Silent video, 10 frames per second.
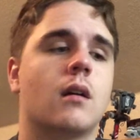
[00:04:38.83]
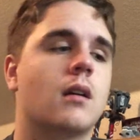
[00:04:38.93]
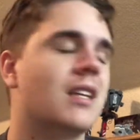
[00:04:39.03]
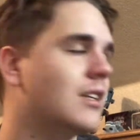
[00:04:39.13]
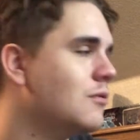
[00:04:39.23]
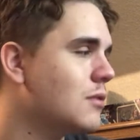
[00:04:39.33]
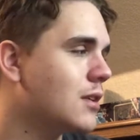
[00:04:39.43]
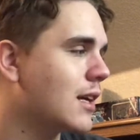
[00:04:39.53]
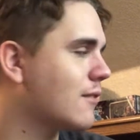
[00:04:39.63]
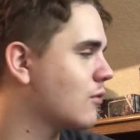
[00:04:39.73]
that you can
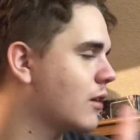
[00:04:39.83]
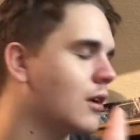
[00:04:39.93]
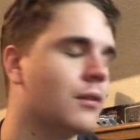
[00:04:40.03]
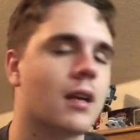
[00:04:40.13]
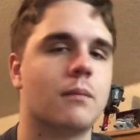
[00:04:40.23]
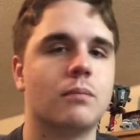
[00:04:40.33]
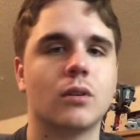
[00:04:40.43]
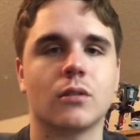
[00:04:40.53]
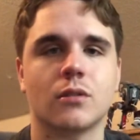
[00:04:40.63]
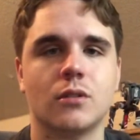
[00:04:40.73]
have read only a
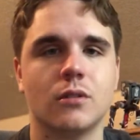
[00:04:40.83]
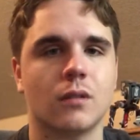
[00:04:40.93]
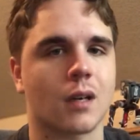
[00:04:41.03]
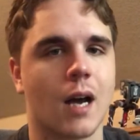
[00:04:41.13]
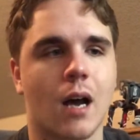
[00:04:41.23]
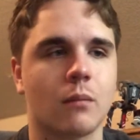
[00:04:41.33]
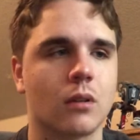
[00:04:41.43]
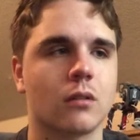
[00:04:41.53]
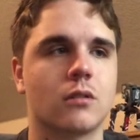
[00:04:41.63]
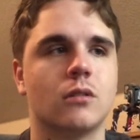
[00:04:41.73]
book or two, a
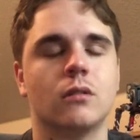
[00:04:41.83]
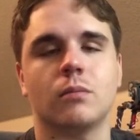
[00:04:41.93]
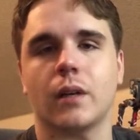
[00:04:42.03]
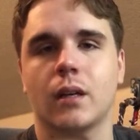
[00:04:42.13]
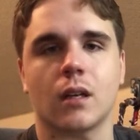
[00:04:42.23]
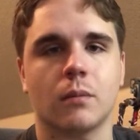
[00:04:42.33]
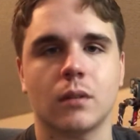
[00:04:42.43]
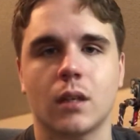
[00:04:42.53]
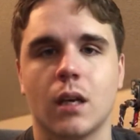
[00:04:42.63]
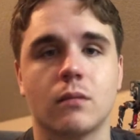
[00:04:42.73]
comic or two, played a couple
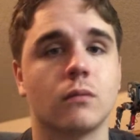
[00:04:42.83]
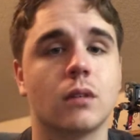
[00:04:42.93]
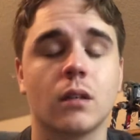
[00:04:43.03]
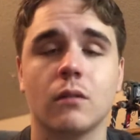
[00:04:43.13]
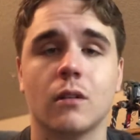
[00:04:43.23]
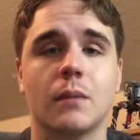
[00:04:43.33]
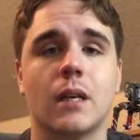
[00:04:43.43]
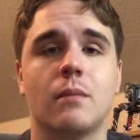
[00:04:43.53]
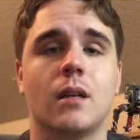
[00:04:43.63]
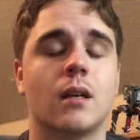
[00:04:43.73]
of games, whatever it may
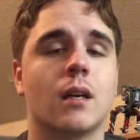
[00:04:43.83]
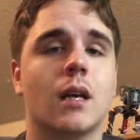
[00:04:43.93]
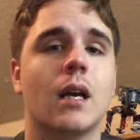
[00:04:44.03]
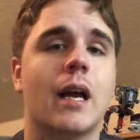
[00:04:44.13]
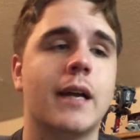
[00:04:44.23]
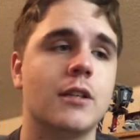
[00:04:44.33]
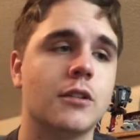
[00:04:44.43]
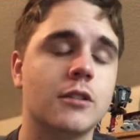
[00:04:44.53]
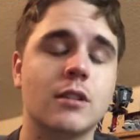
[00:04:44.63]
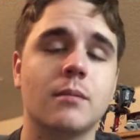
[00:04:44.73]
be, and you're
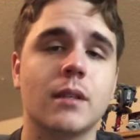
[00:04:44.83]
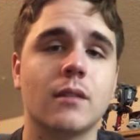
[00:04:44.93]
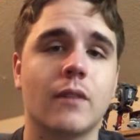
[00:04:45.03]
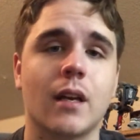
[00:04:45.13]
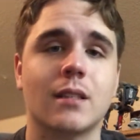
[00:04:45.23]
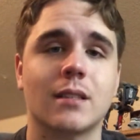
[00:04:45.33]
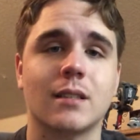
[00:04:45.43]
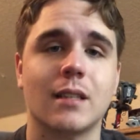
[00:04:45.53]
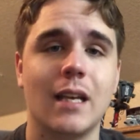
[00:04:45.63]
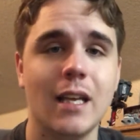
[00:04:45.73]
just as big a fan as
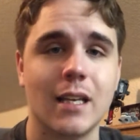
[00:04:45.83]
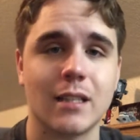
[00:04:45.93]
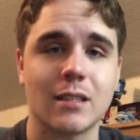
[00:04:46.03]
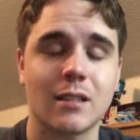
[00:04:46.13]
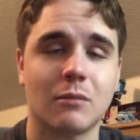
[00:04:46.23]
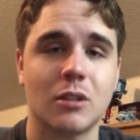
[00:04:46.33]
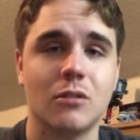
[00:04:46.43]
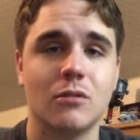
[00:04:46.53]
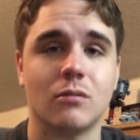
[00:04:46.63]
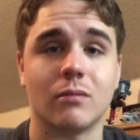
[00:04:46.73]
he is, someone
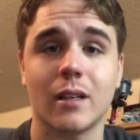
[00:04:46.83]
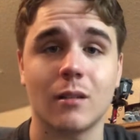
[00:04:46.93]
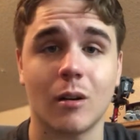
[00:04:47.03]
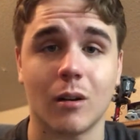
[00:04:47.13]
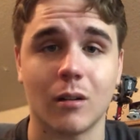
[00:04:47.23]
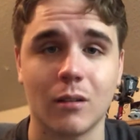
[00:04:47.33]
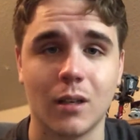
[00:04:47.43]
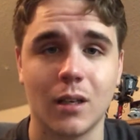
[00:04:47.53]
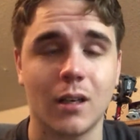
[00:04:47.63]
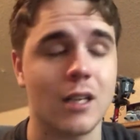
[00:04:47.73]
who's read it all.
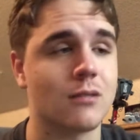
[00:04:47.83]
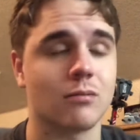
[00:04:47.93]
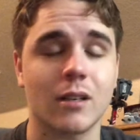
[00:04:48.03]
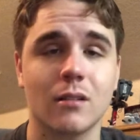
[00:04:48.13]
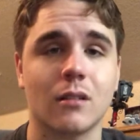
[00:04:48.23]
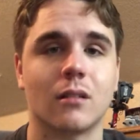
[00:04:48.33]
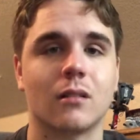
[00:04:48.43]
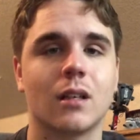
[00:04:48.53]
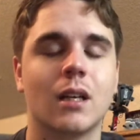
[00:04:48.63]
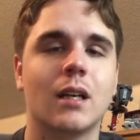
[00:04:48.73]
He's read it all.
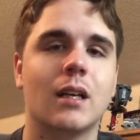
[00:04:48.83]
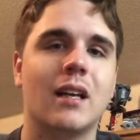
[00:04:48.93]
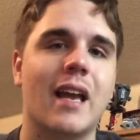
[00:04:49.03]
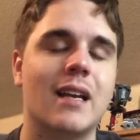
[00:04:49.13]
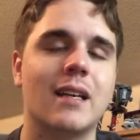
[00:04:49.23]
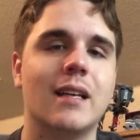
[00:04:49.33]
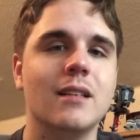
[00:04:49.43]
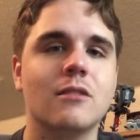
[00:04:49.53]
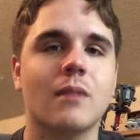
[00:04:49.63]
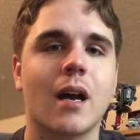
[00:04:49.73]
And in
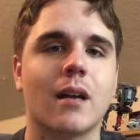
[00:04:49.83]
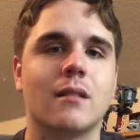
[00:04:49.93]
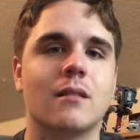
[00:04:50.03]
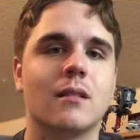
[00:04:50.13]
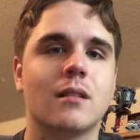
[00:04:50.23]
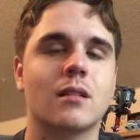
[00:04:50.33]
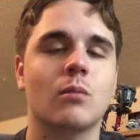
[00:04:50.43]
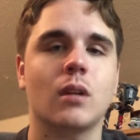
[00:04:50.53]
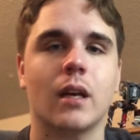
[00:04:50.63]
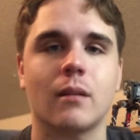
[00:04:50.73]
his mind,
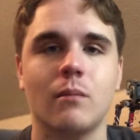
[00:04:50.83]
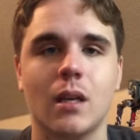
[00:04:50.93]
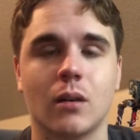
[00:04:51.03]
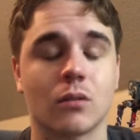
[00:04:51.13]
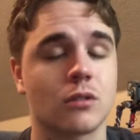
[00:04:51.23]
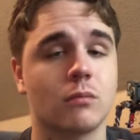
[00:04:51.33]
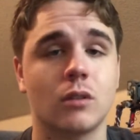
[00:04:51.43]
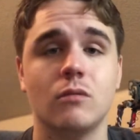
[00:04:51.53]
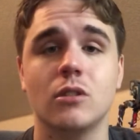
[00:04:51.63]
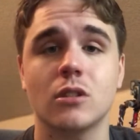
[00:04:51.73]
someone like me, or someone
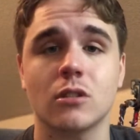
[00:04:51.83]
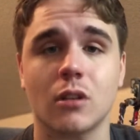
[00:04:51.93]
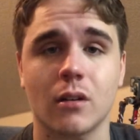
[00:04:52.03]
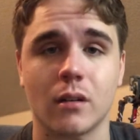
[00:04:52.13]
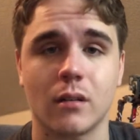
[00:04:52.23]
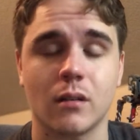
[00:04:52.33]
who just started,